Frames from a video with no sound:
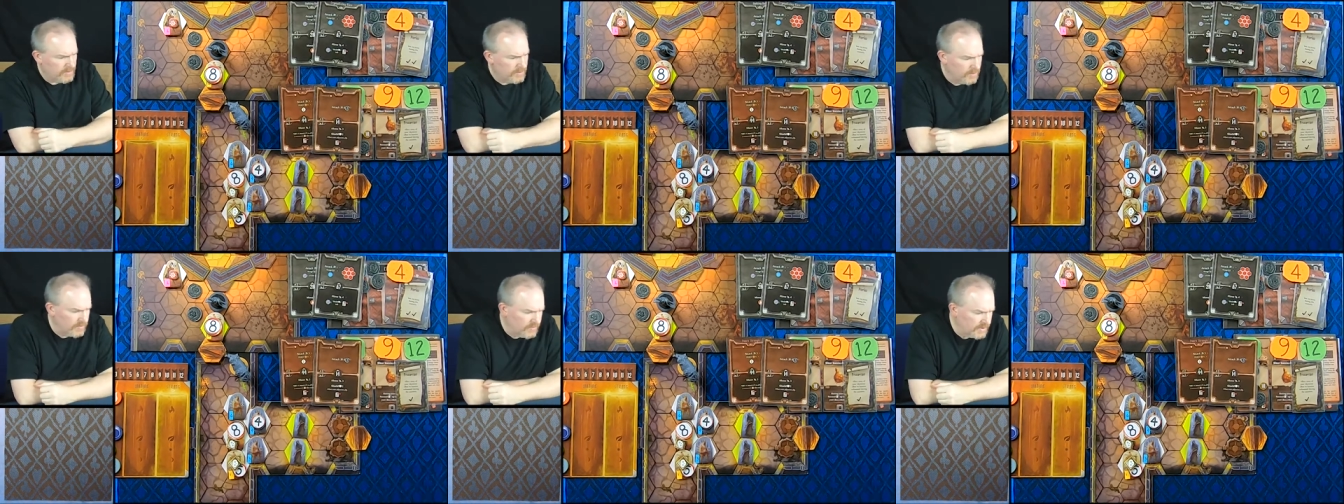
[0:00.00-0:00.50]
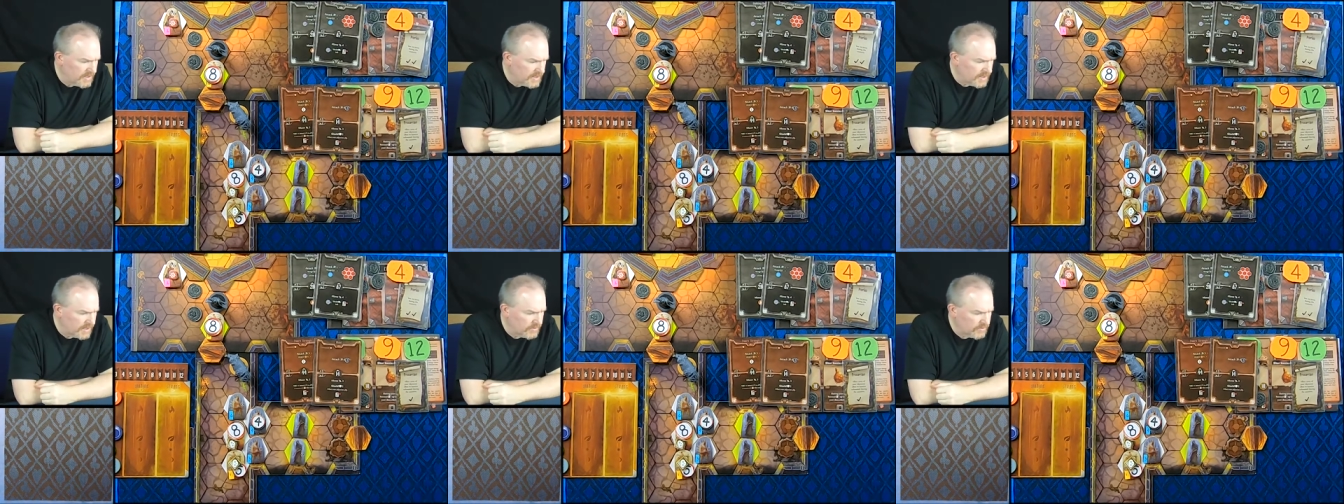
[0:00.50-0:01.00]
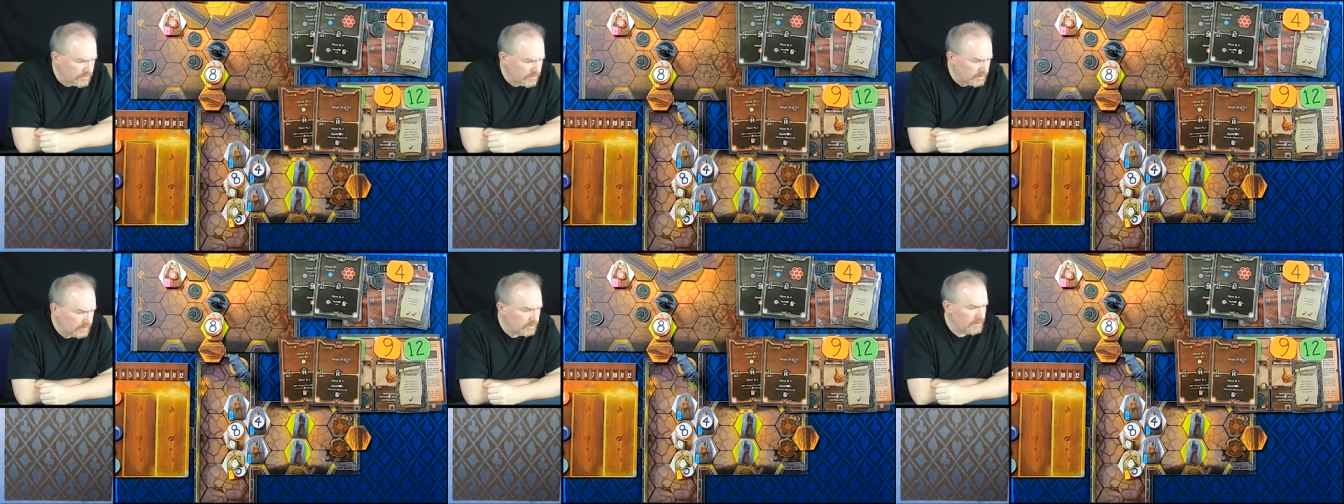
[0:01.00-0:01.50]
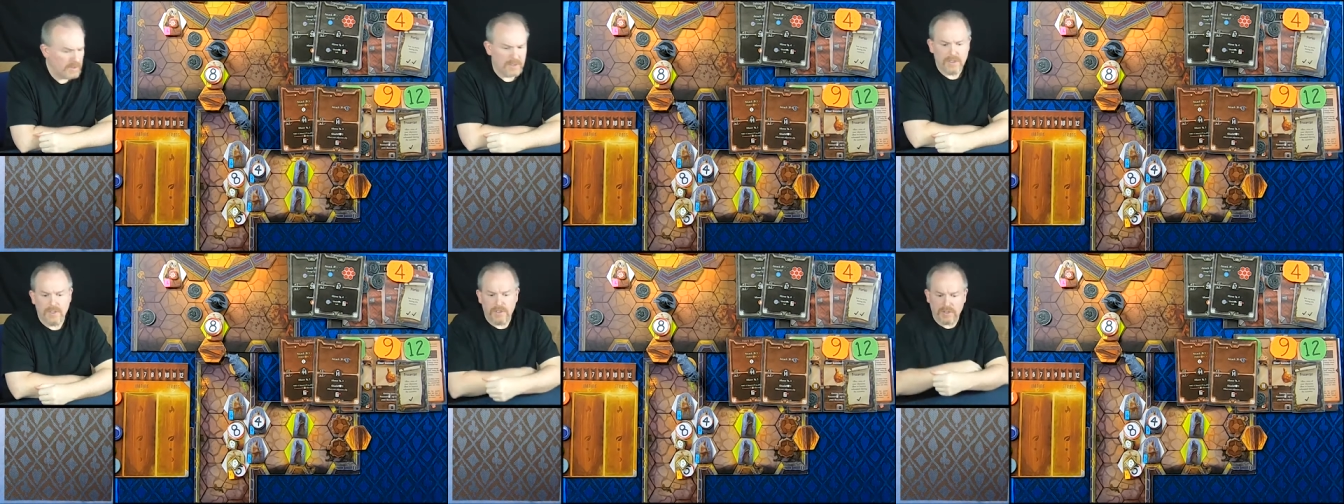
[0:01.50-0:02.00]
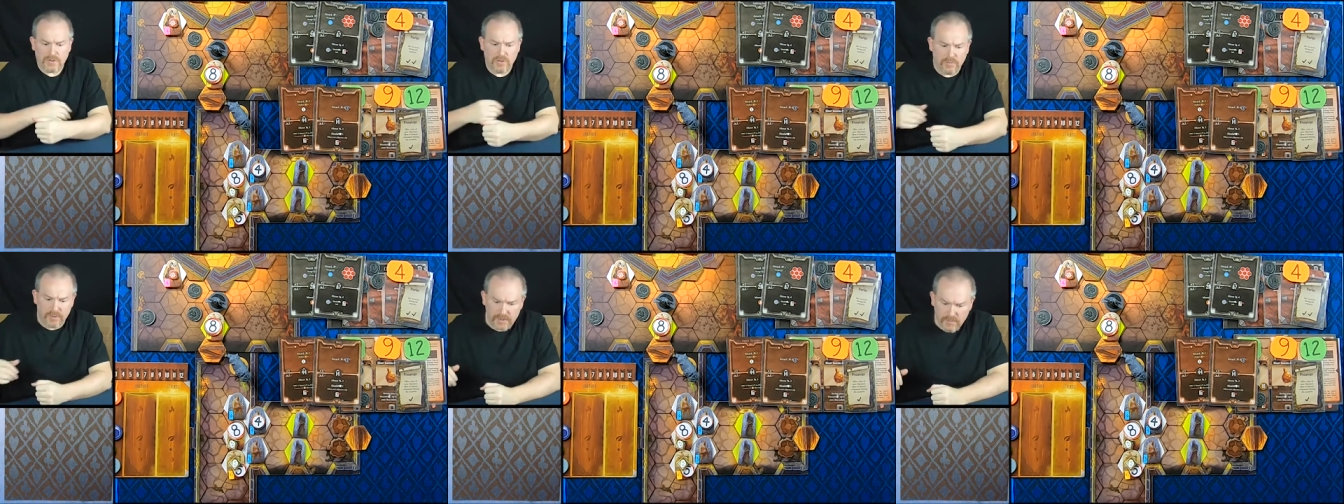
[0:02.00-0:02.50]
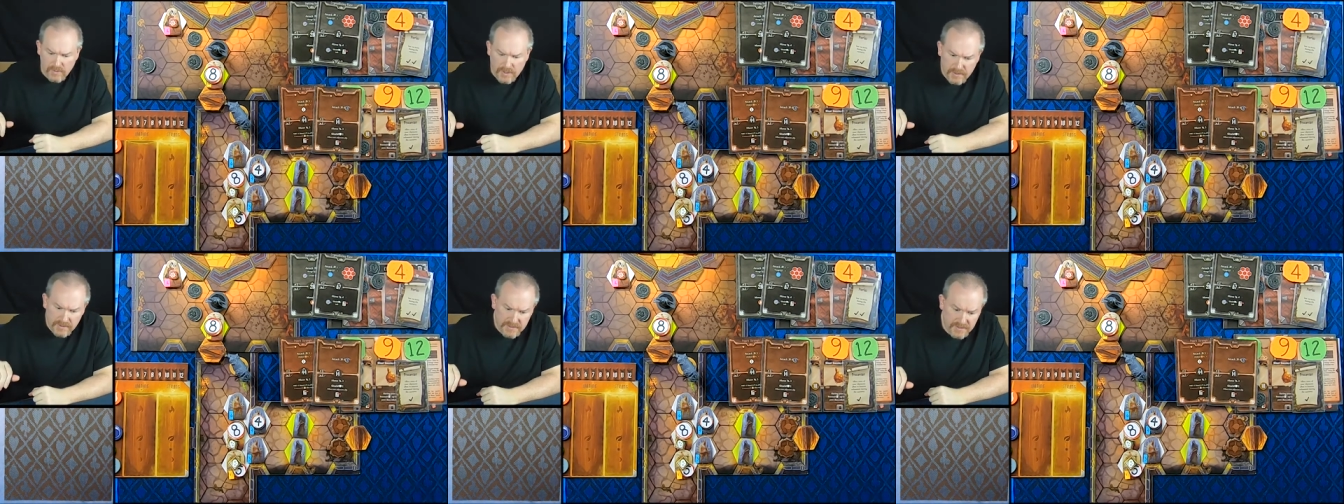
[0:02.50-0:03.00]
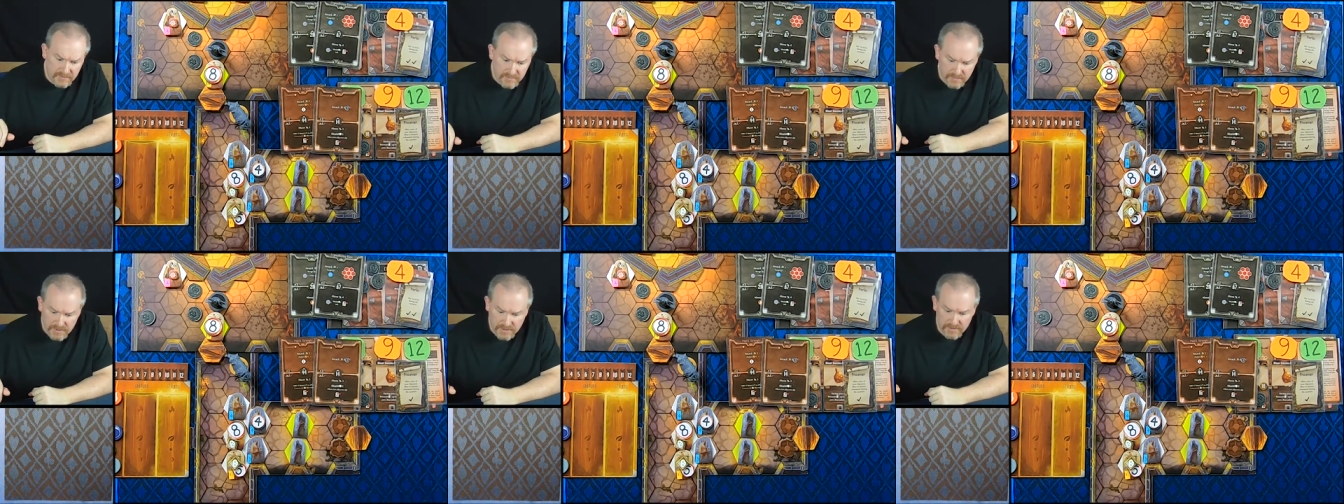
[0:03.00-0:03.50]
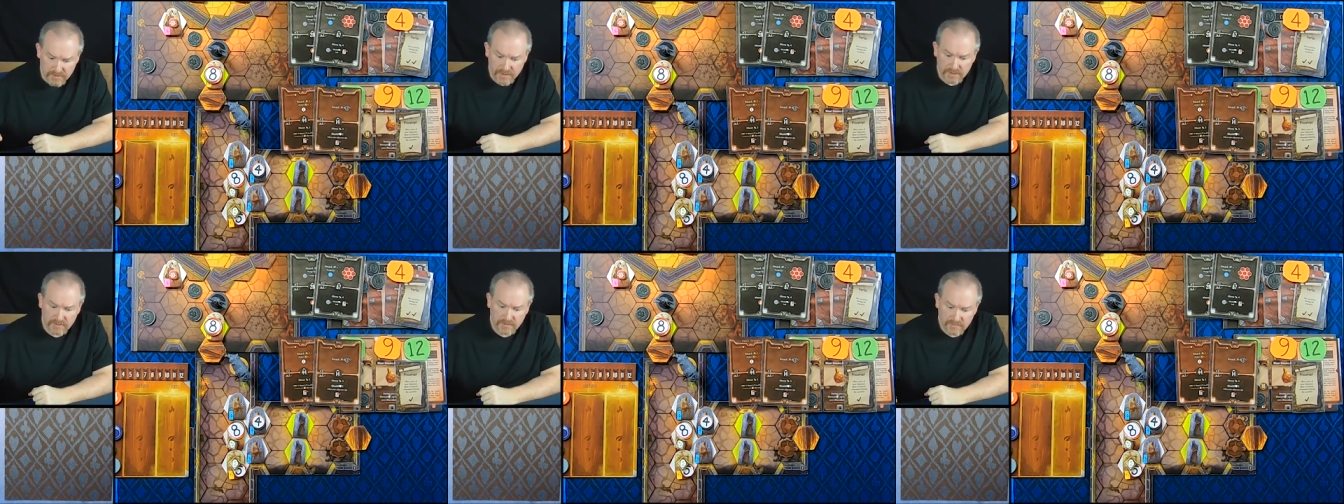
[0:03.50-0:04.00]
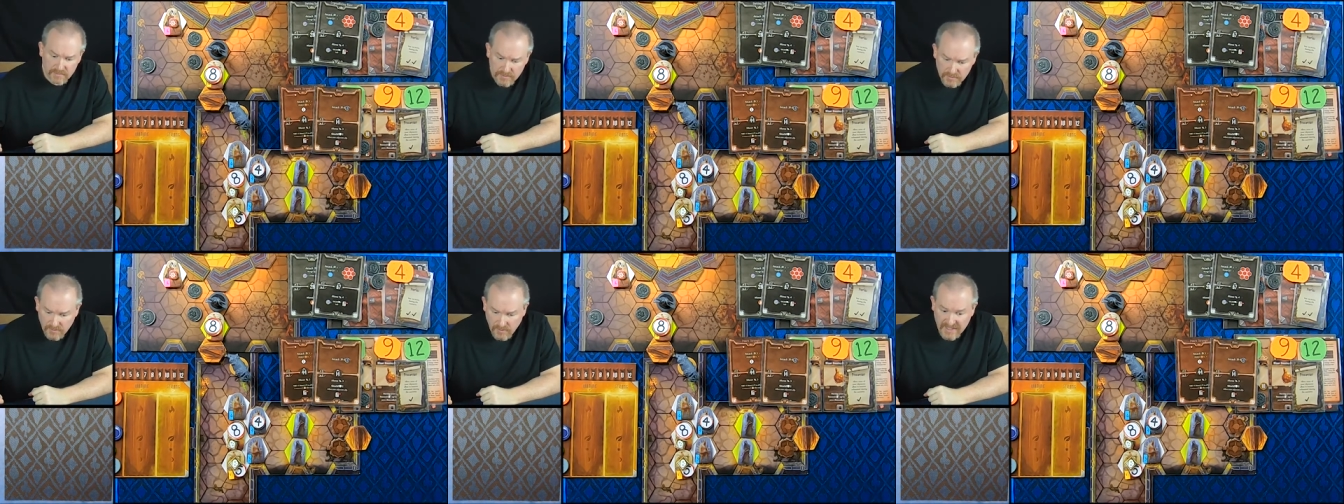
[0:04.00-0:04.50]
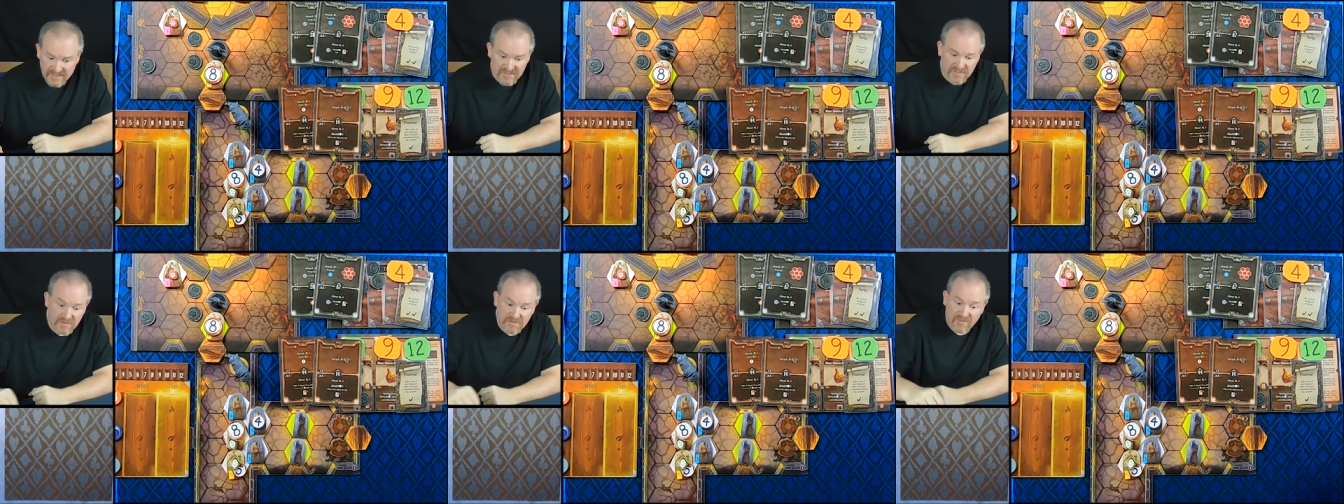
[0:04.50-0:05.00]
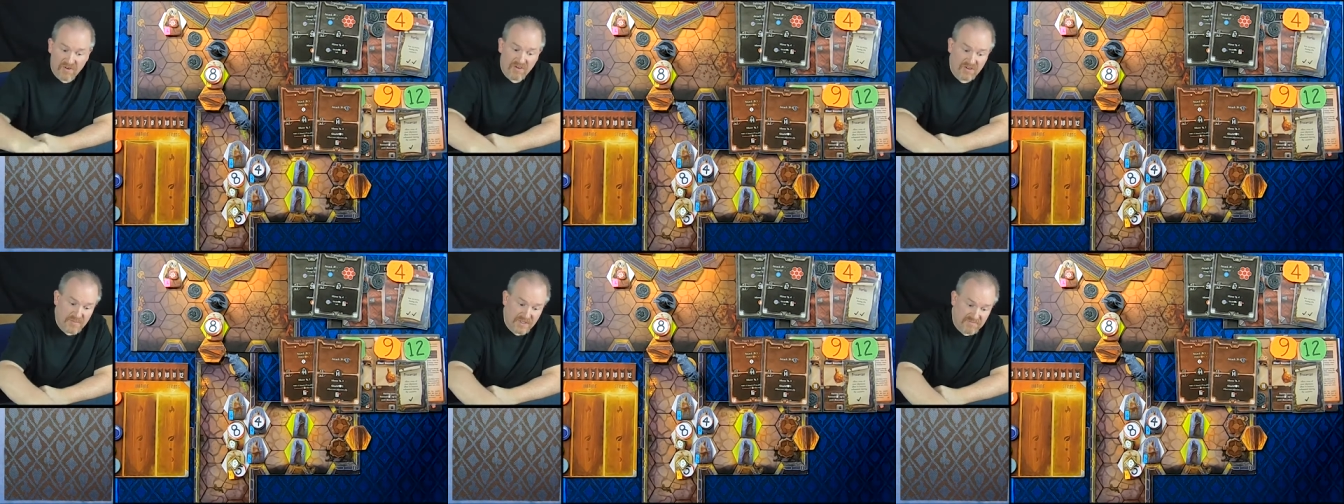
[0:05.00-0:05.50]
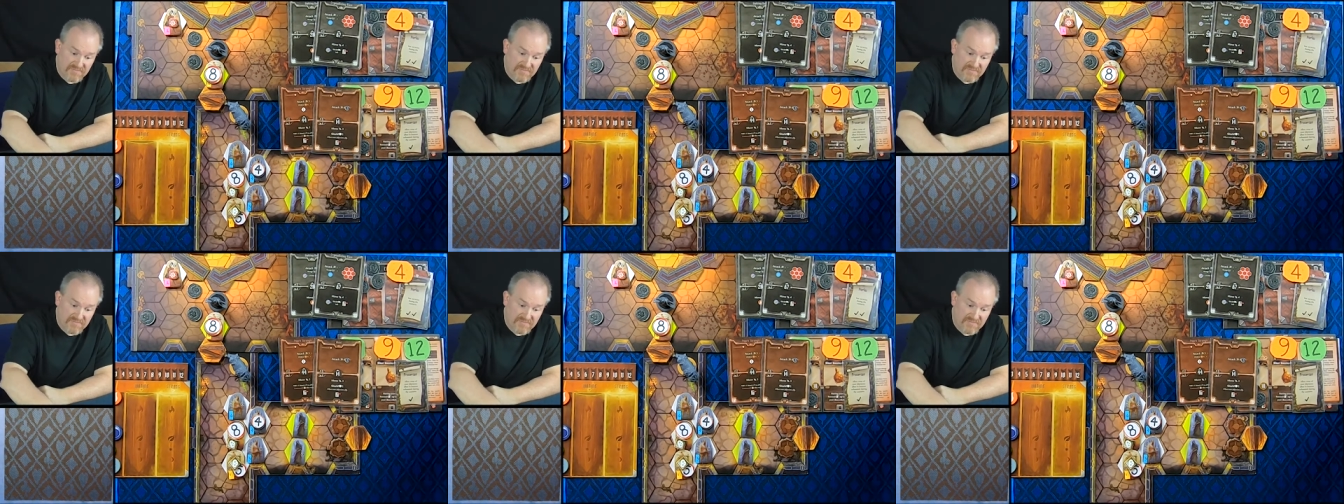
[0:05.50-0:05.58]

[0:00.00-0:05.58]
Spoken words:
Hopefully things will go pretty well. They seem to be doing great so far, but